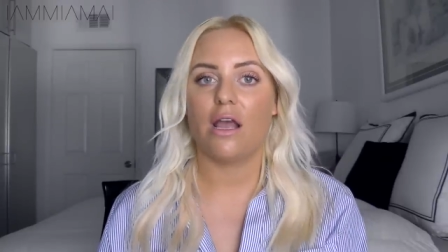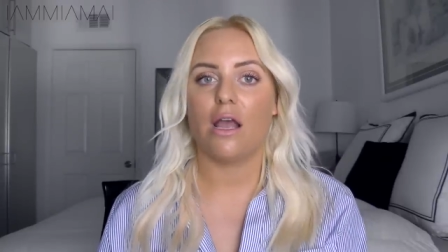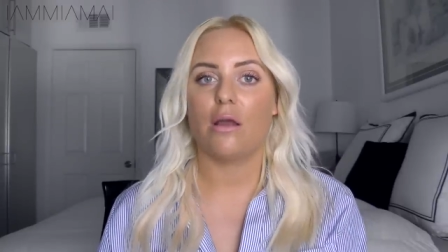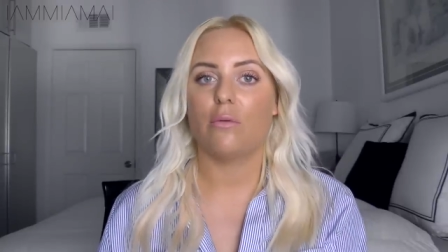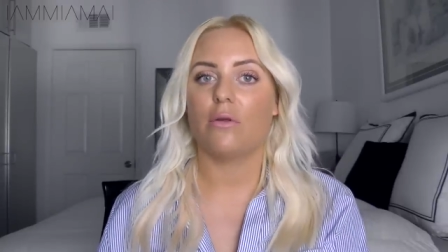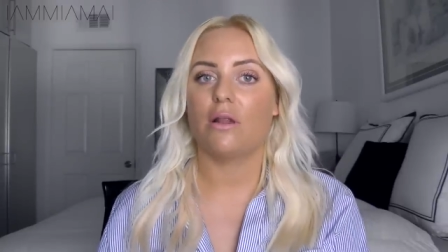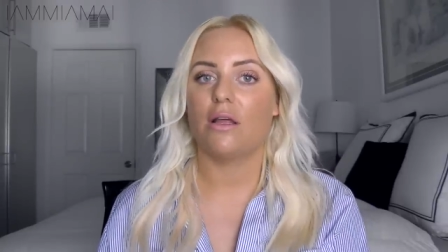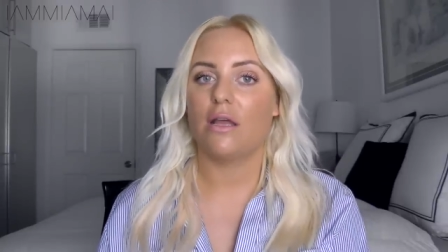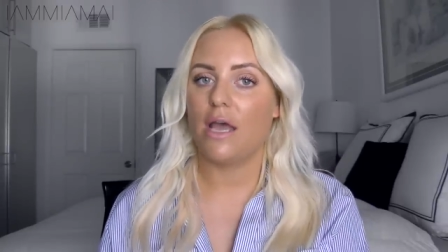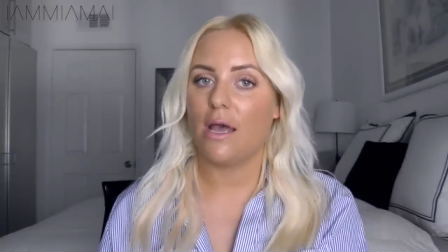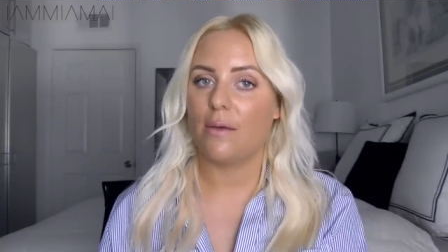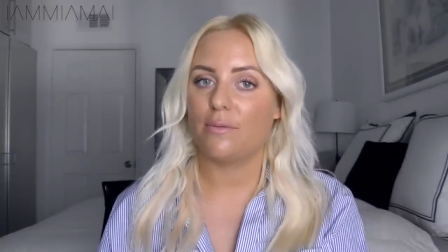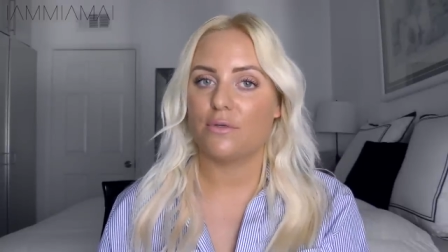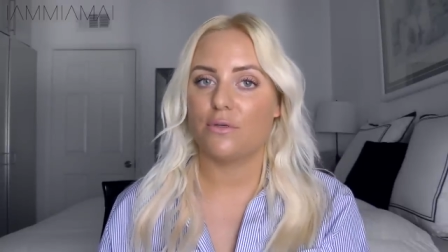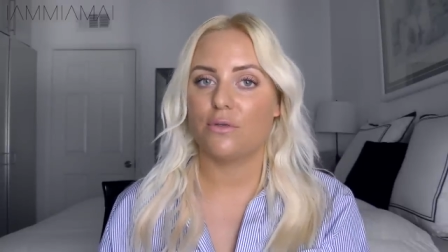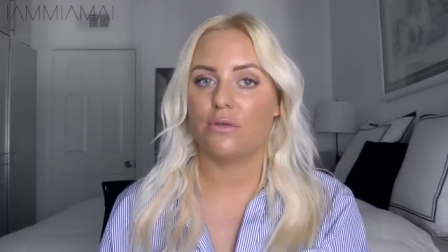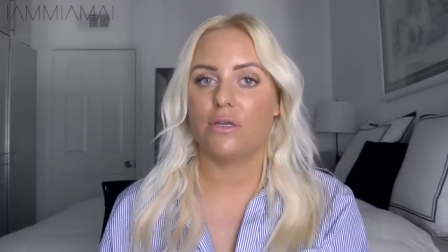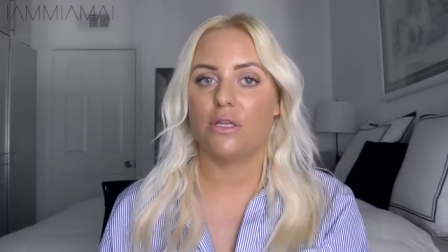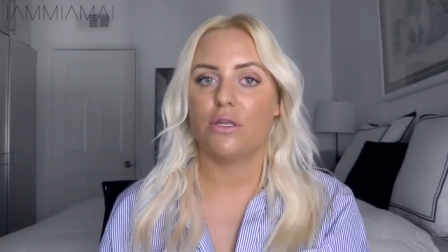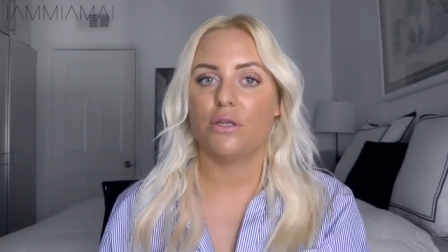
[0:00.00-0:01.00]
I will
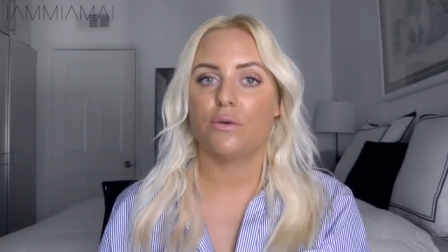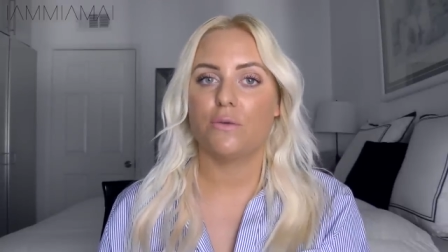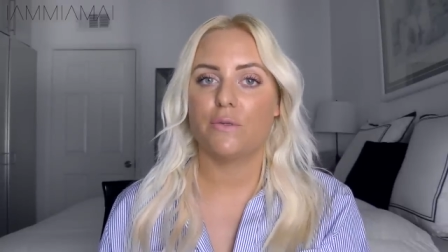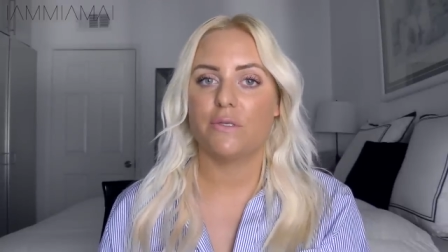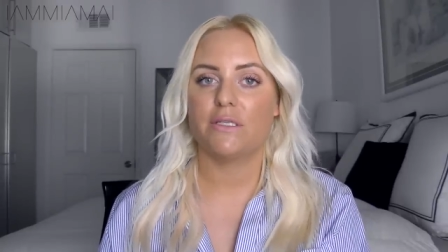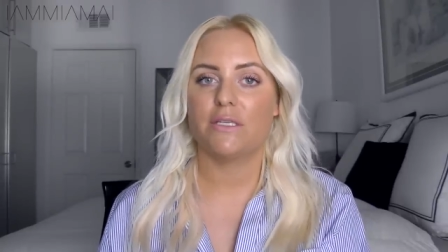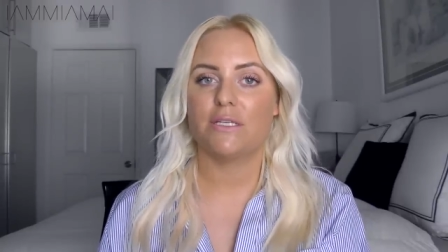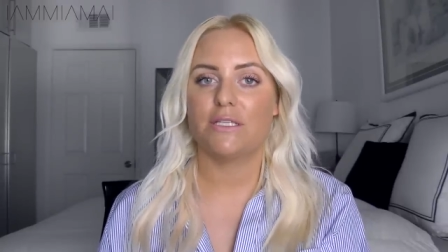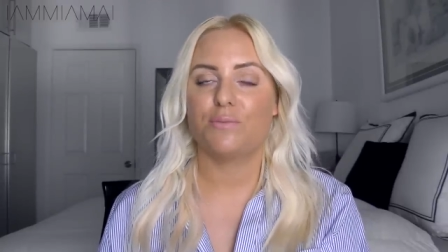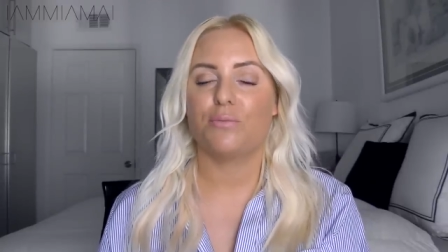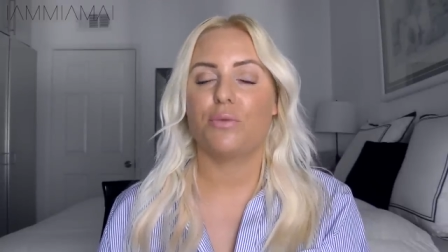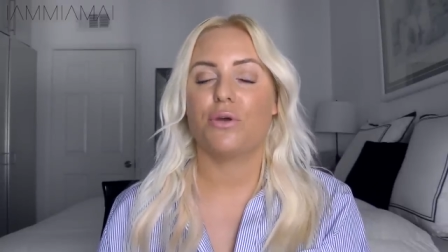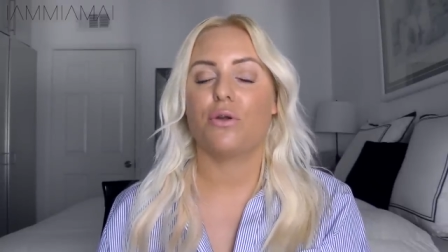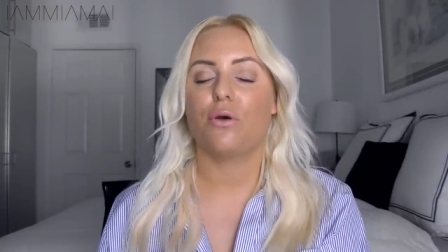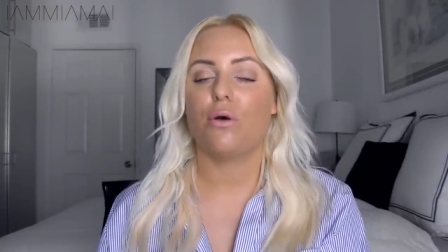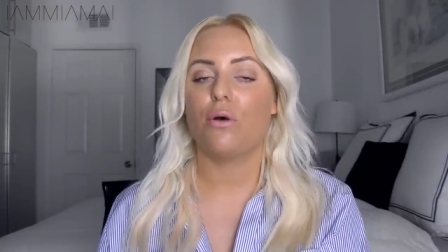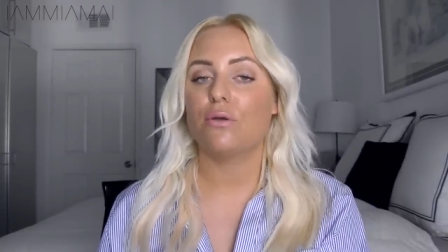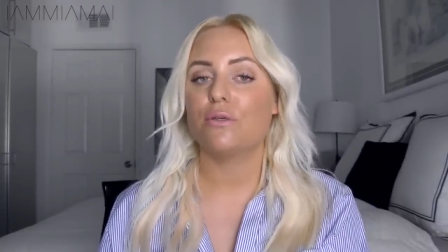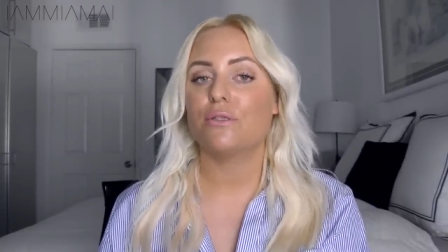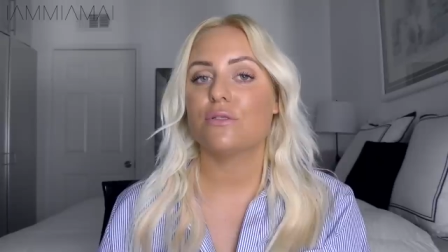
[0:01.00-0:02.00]
absolutely use this,
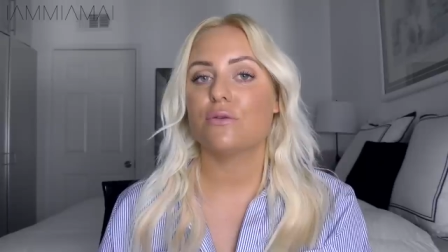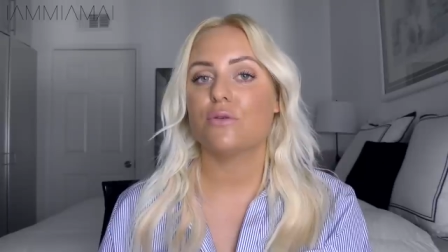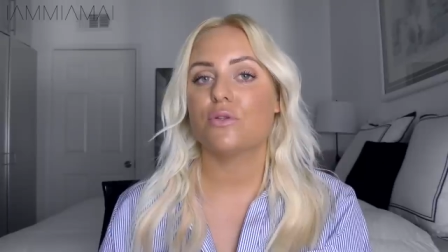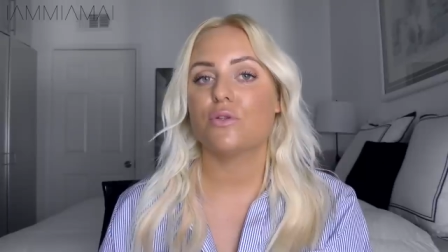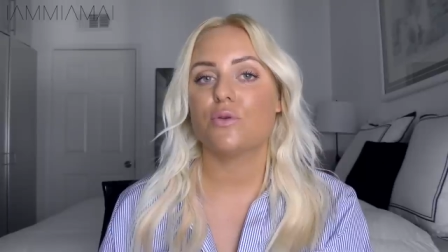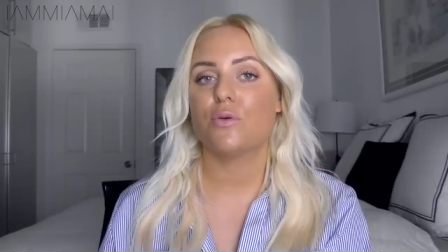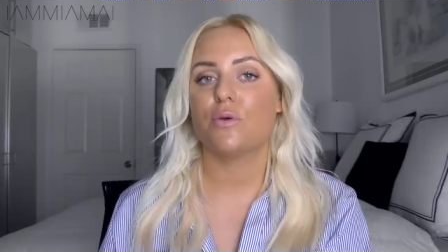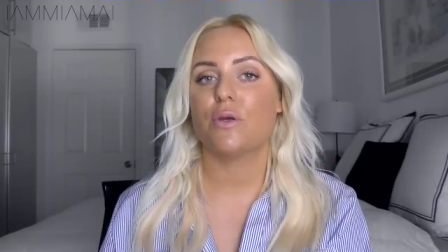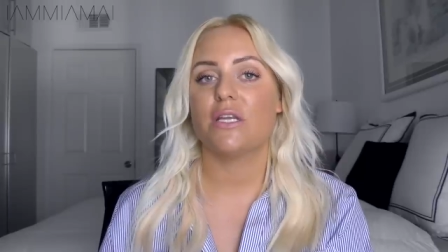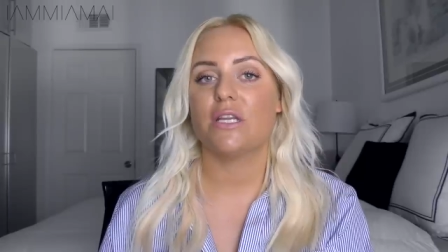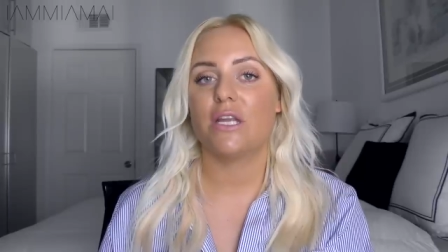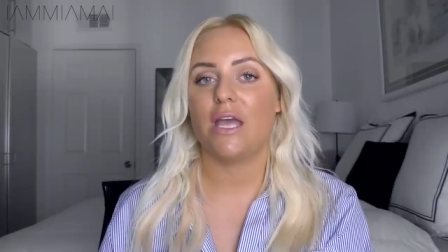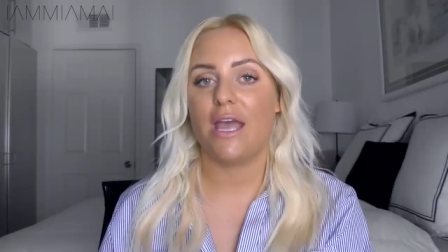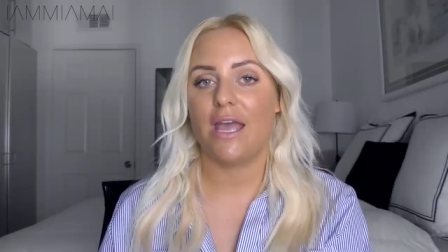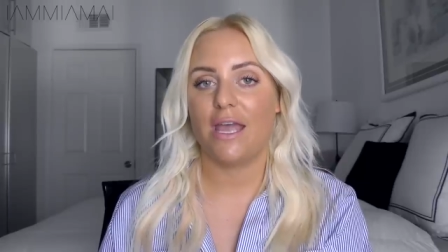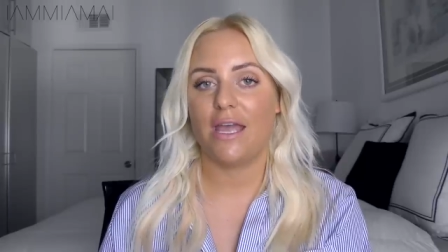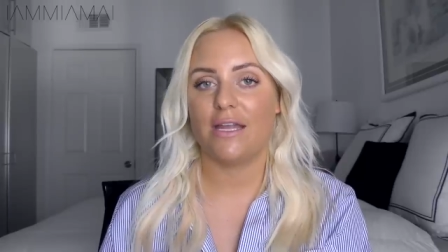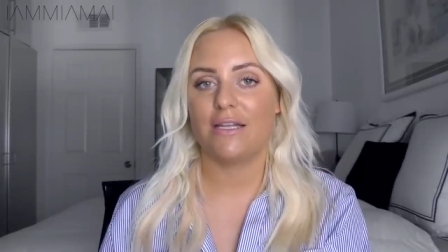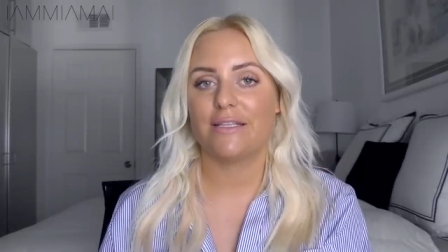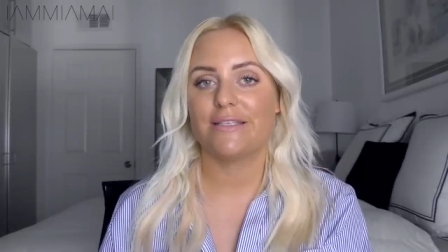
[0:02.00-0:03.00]
but also to
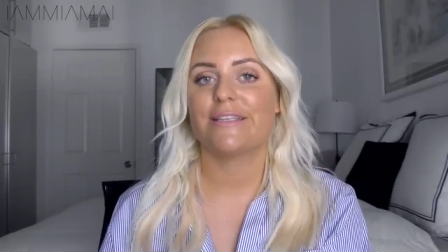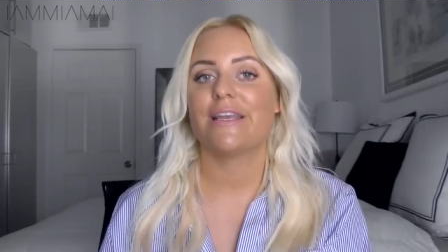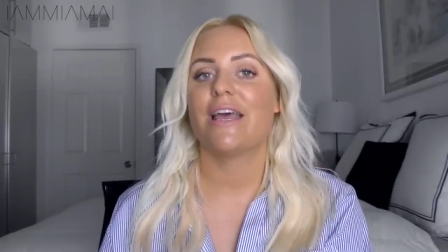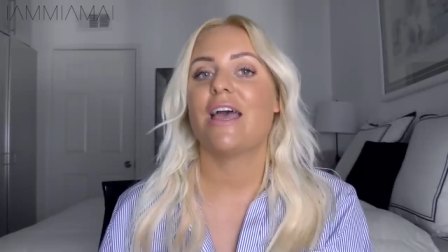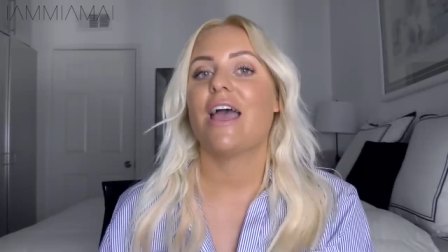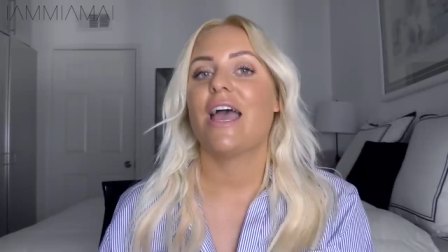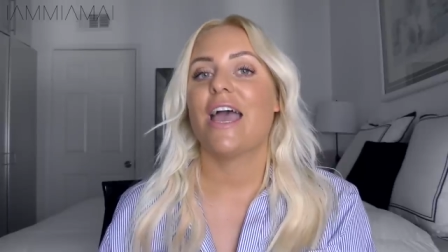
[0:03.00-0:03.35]
enhance